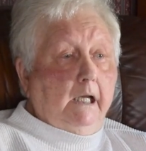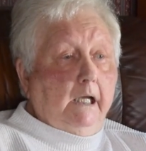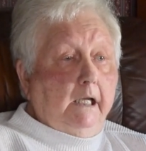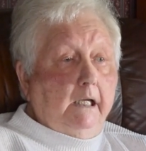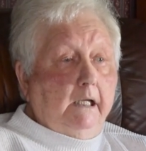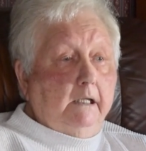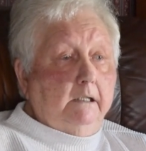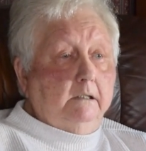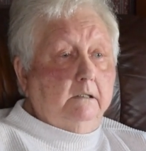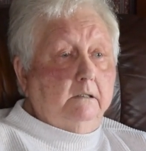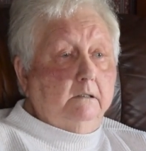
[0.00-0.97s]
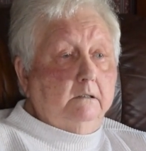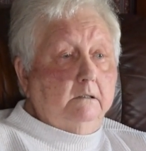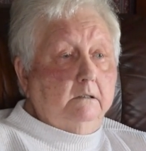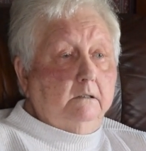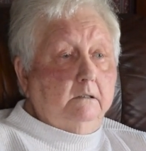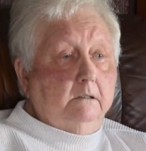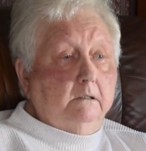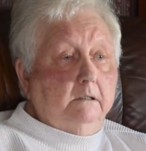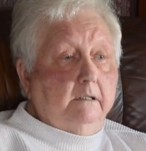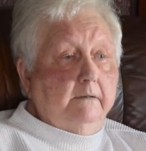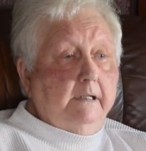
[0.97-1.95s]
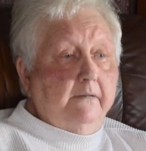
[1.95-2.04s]
And
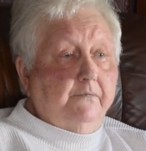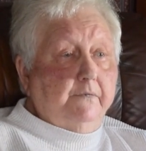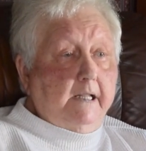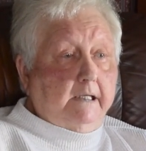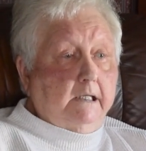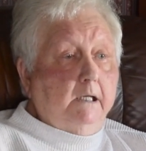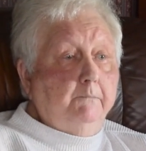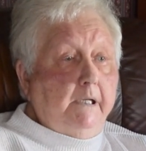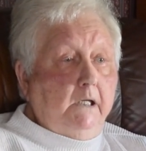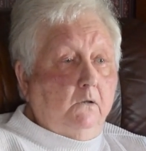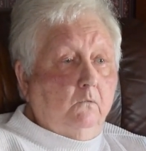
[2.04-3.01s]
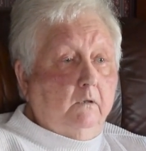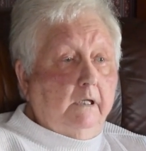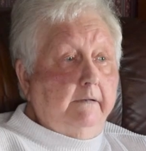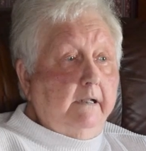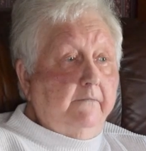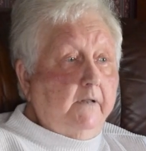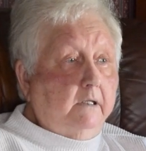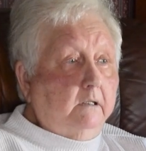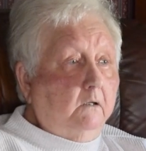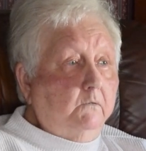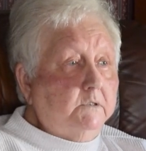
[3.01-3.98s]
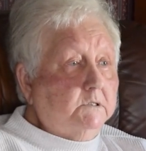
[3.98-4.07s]
they come here and they think,
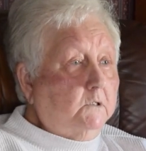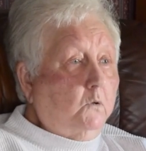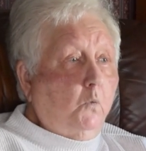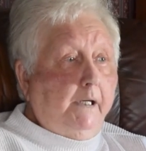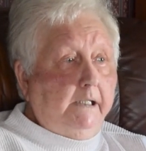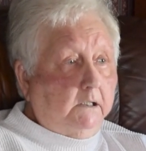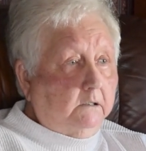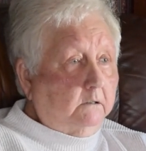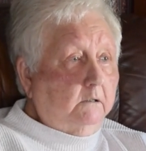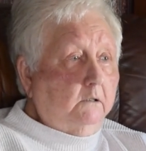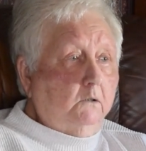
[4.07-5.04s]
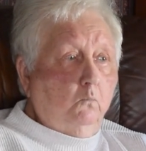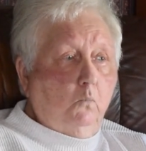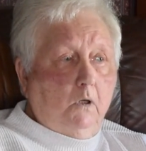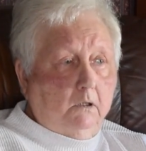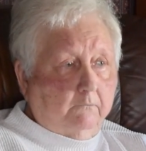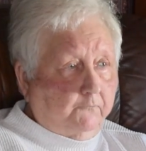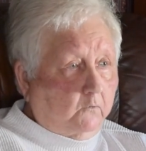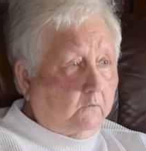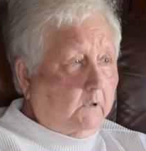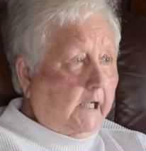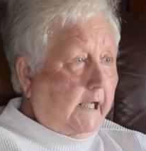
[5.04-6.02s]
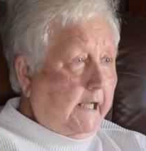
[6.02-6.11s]
oh, it's quaint, wonderful,
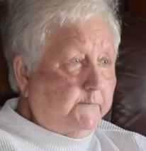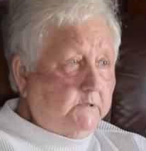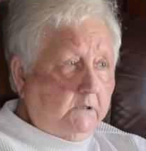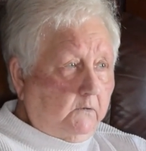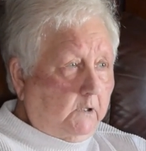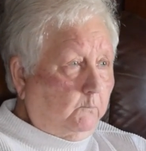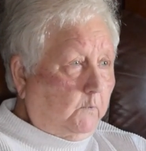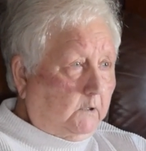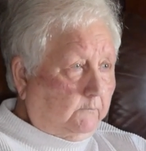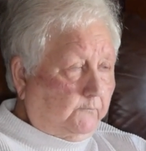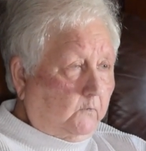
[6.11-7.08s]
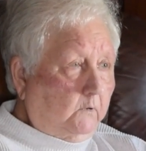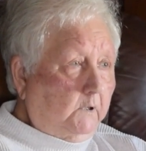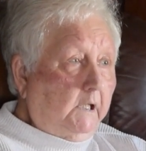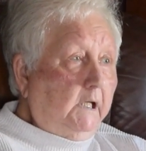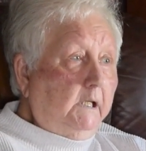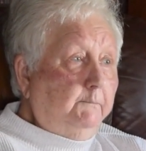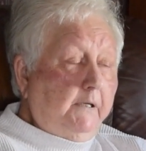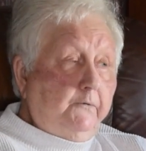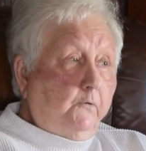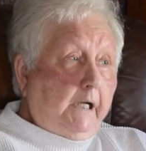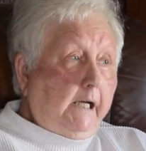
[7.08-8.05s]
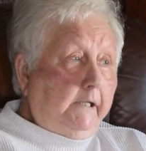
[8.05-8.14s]
absolutely wonderful. But
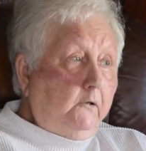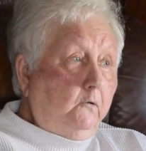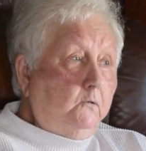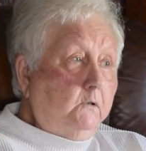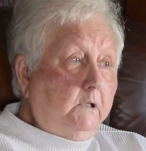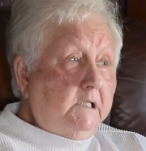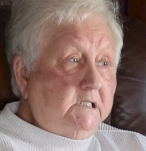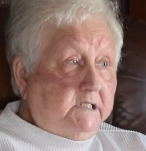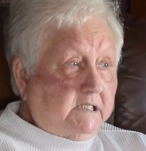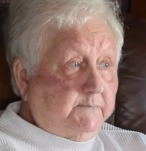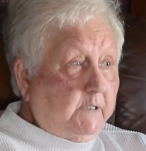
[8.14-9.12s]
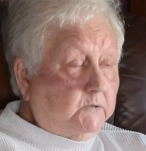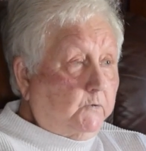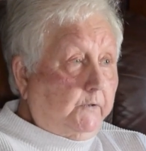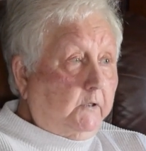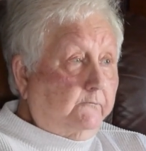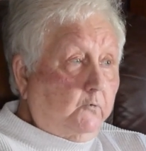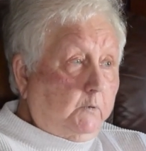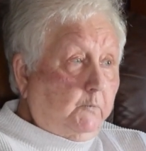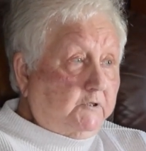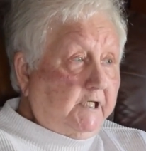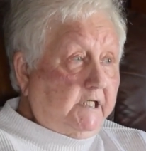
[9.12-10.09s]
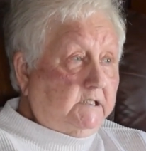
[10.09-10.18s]
they're not here 6 months to a year before they
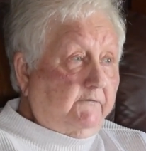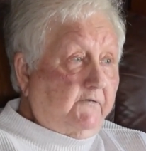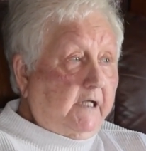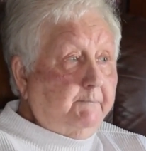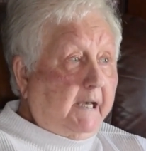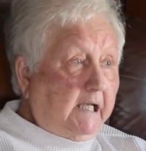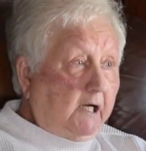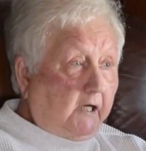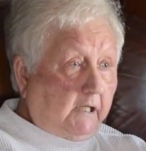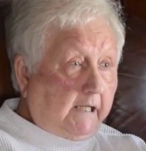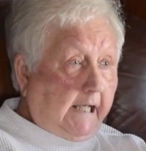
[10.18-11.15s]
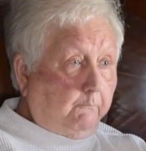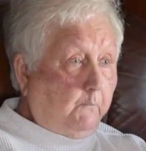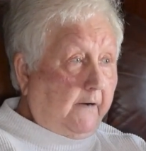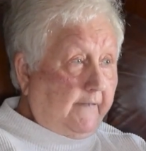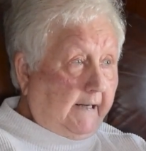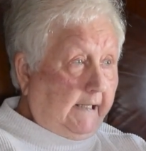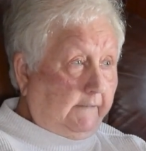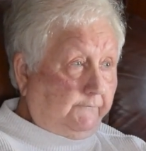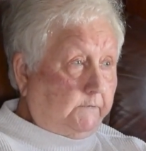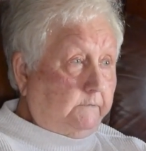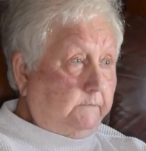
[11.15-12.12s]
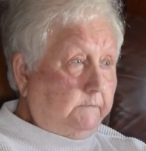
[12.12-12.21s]
want to change everything, make it like it where they
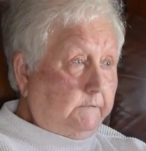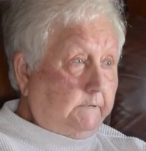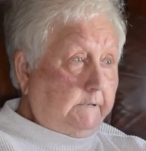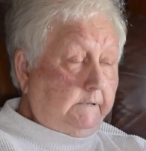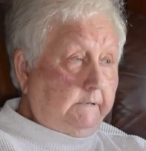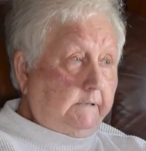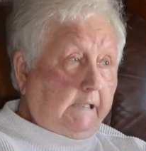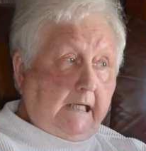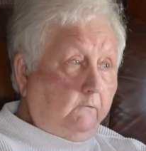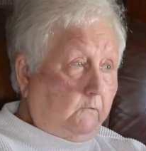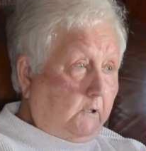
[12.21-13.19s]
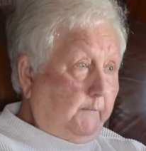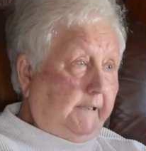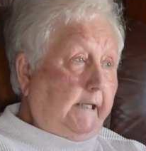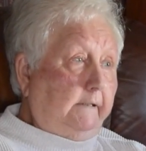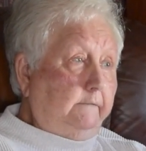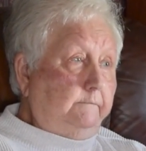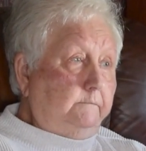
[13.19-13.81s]
left. I don't go with that.